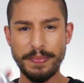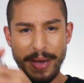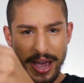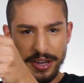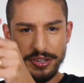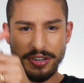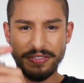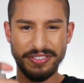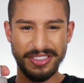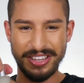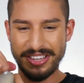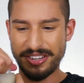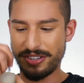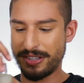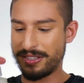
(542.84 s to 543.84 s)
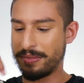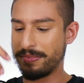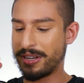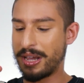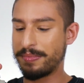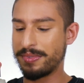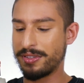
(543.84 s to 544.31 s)
the packaging for this, just
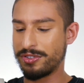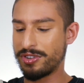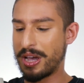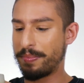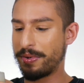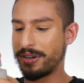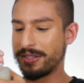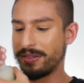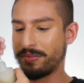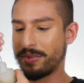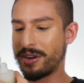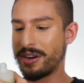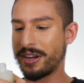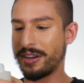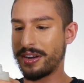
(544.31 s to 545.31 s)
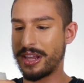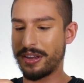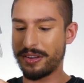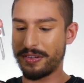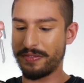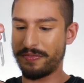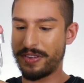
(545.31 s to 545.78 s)
sometimes the dropper doesn't work and I
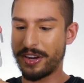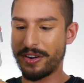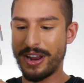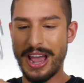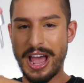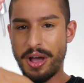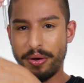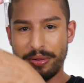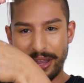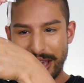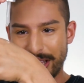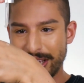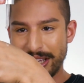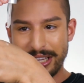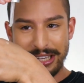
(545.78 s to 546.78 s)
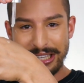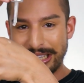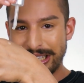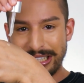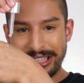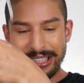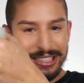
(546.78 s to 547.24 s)
couldn't figure out like
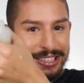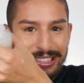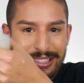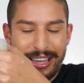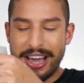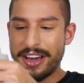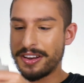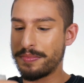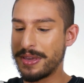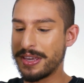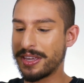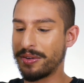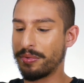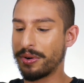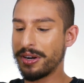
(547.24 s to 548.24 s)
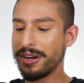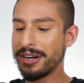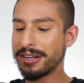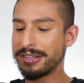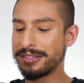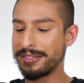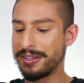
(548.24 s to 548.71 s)
how to make it
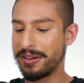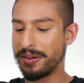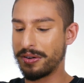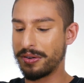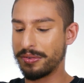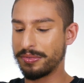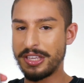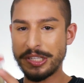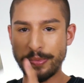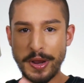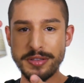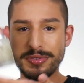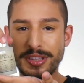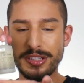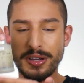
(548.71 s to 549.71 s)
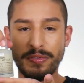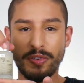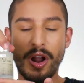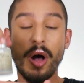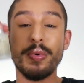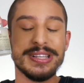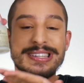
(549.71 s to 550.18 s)
work. So the experience with this
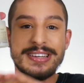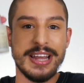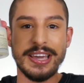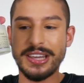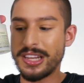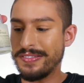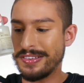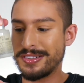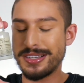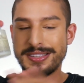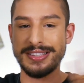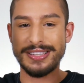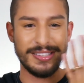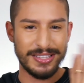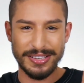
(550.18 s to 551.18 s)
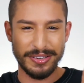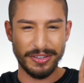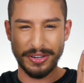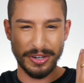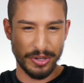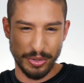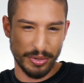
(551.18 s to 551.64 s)
overall wasn't negative. It's just, this isn't
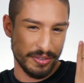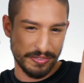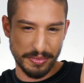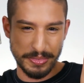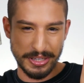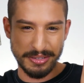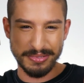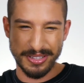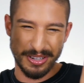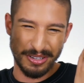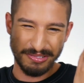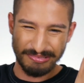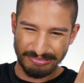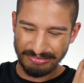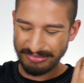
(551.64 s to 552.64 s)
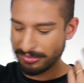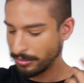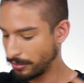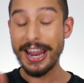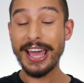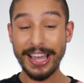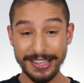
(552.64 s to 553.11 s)
gonna do it for me. So mm.
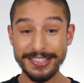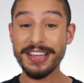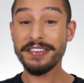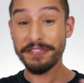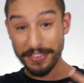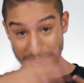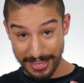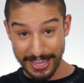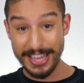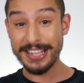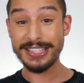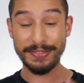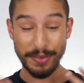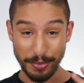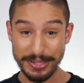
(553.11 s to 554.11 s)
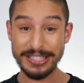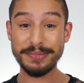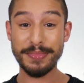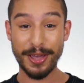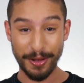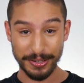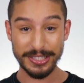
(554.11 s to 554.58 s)
Like I said, for the hits, if you wanna see
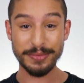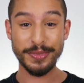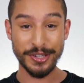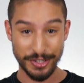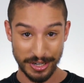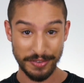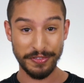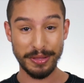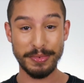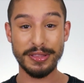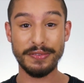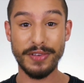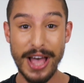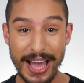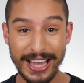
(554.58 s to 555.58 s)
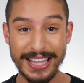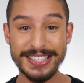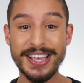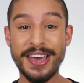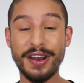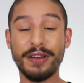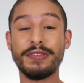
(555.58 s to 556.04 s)
my ultimate shit for the month of August,
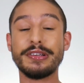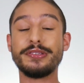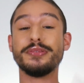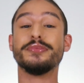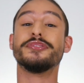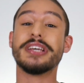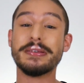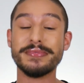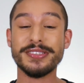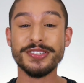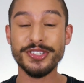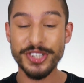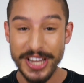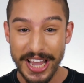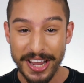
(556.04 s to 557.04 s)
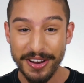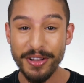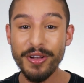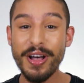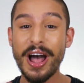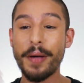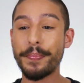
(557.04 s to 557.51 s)
head over to James's channel.
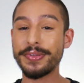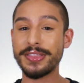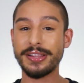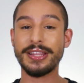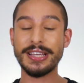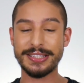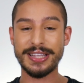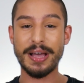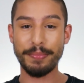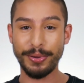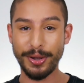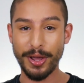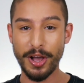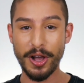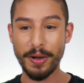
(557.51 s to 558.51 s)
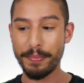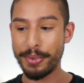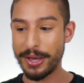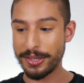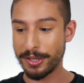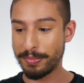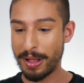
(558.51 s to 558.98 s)
I'll put the link down below,
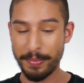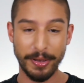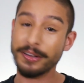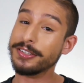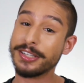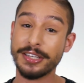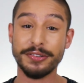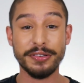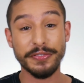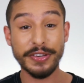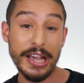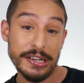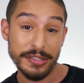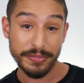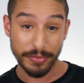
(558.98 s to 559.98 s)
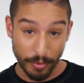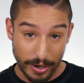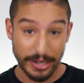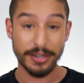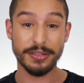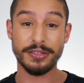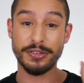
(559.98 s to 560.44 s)
but you'll probably also get notifications for
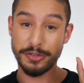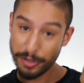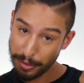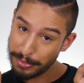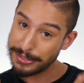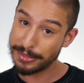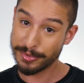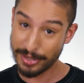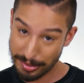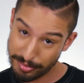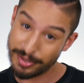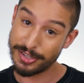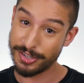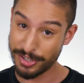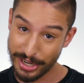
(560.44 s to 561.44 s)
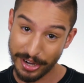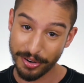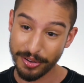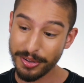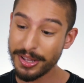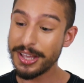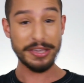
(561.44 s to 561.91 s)
it because you should be subscribed to his
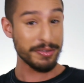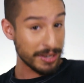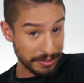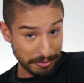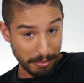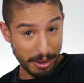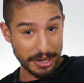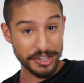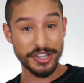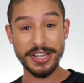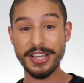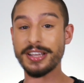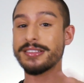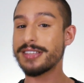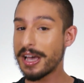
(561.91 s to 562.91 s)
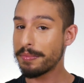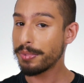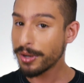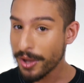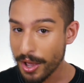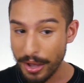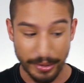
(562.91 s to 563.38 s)
channel. Thank you guys for watching. Down
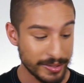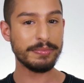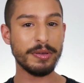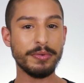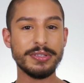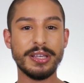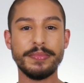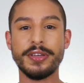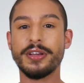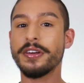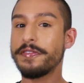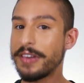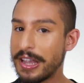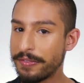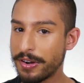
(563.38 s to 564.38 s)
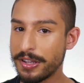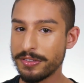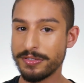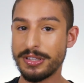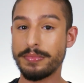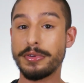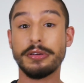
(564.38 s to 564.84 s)
below, tell me what some of your favorites
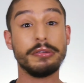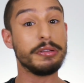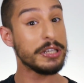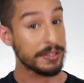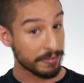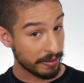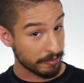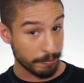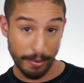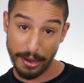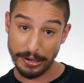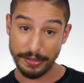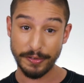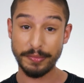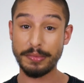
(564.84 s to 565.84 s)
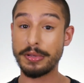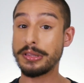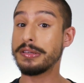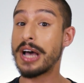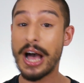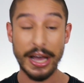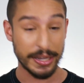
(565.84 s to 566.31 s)
or some of your least favorite products from the month
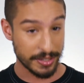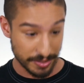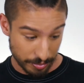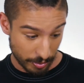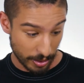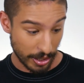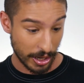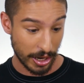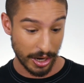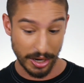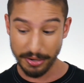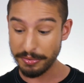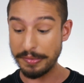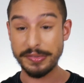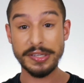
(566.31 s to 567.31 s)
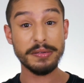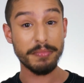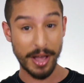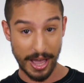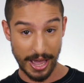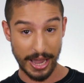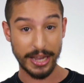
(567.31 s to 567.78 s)
of August were. You've seen
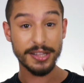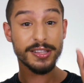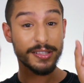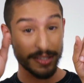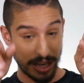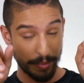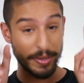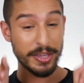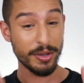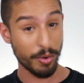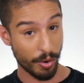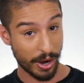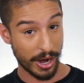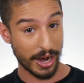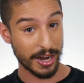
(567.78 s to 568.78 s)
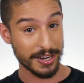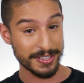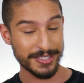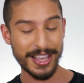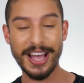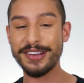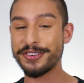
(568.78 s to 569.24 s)
mine, tell me
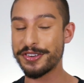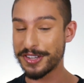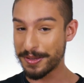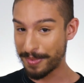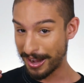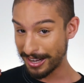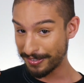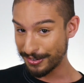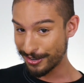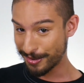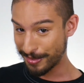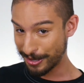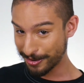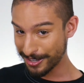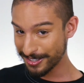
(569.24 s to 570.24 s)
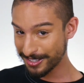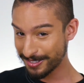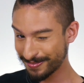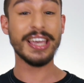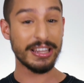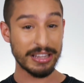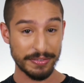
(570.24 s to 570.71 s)
yours. I'll show you mine if you show me yours.
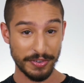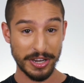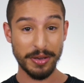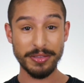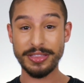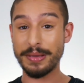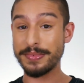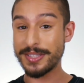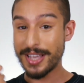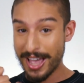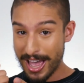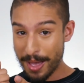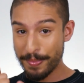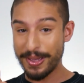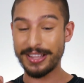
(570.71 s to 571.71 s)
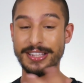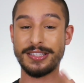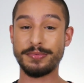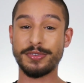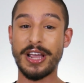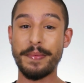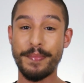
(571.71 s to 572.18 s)
And give this video a thumbs up, hit that
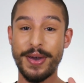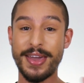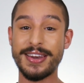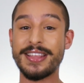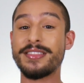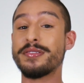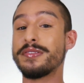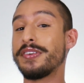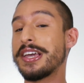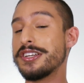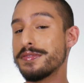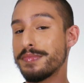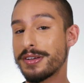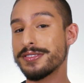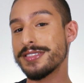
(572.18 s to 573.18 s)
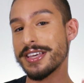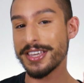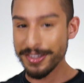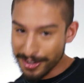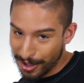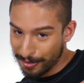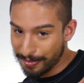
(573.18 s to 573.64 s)
subscribe button and the notification bell so that
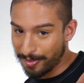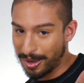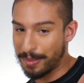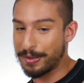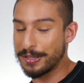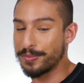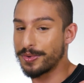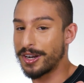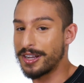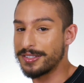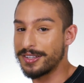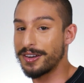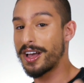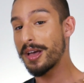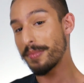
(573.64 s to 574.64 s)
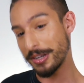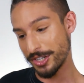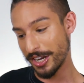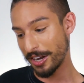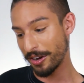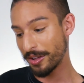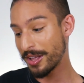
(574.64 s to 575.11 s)
you know when I post more content on my
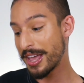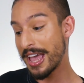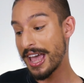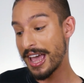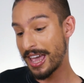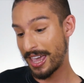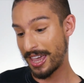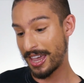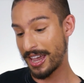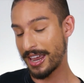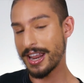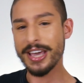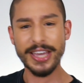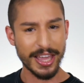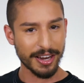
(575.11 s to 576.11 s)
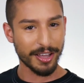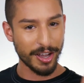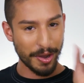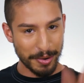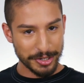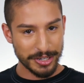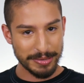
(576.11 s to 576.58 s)
channel. And again,
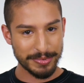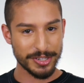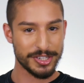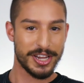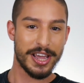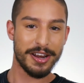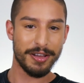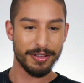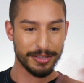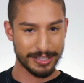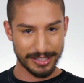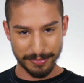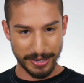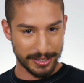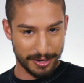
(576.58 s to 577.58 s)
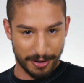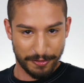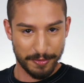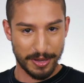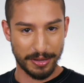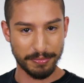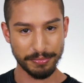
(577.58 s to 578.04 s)
go watch James's channel. This is the big deal
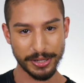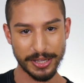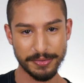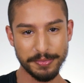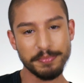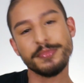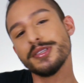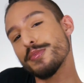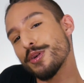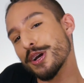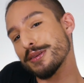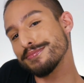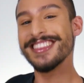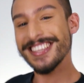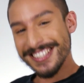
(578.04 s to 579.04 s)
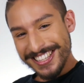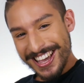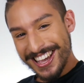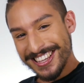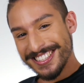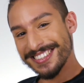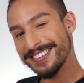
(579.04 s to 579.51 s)
for me. Please support. Thanks
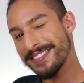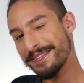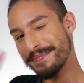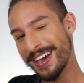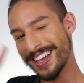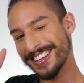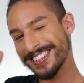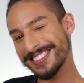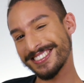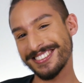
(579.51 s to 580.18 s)
guys. Bye.